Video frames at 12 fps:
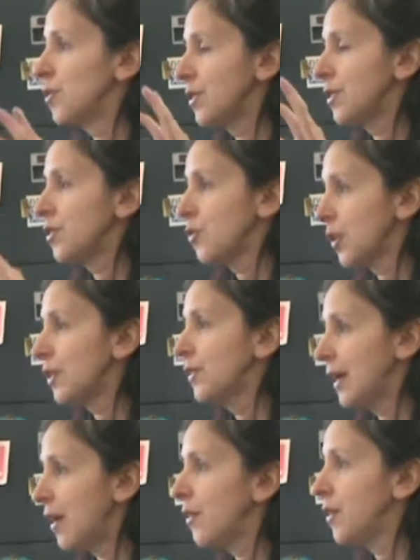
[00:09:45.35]
to trickle
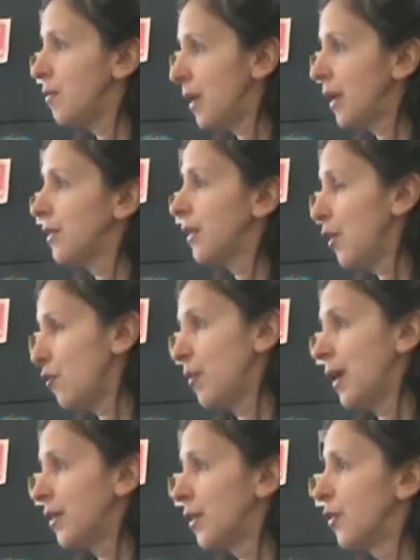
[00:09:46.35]
down and make life
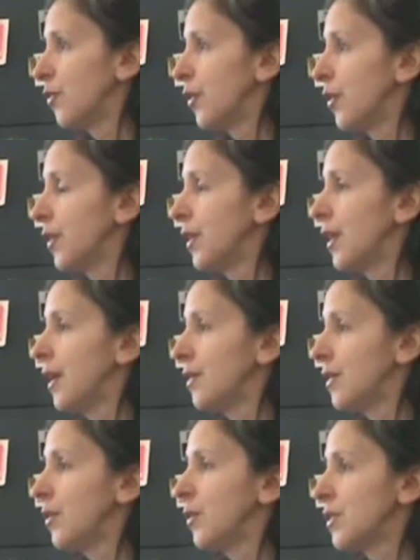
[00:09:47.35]
better for the
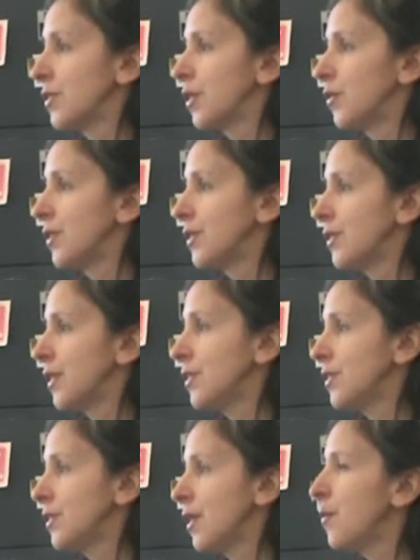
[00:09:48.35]
clients that we serve
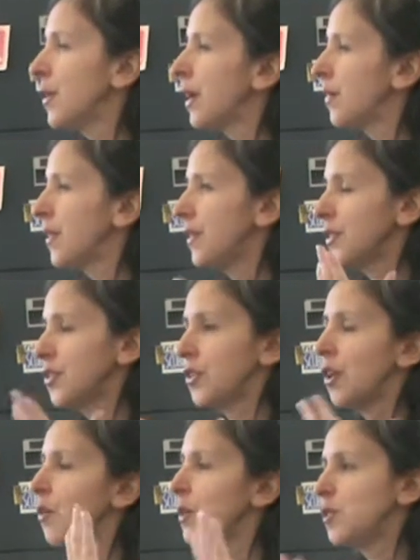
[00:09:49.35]
is something I think that should
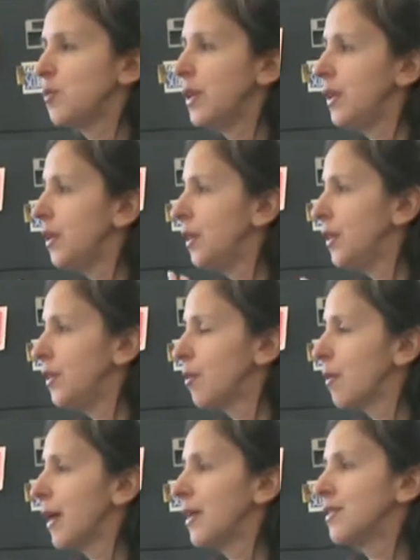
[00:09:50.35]
always be in your
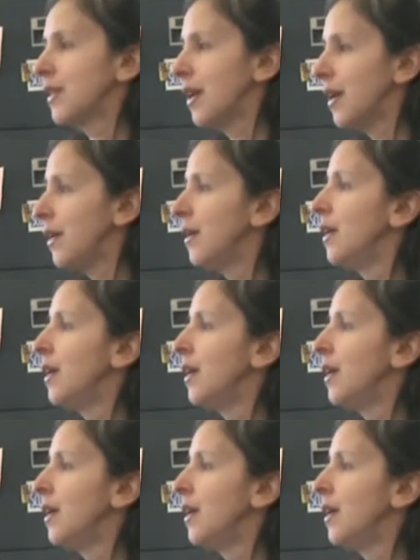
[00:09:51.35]
mind's eye,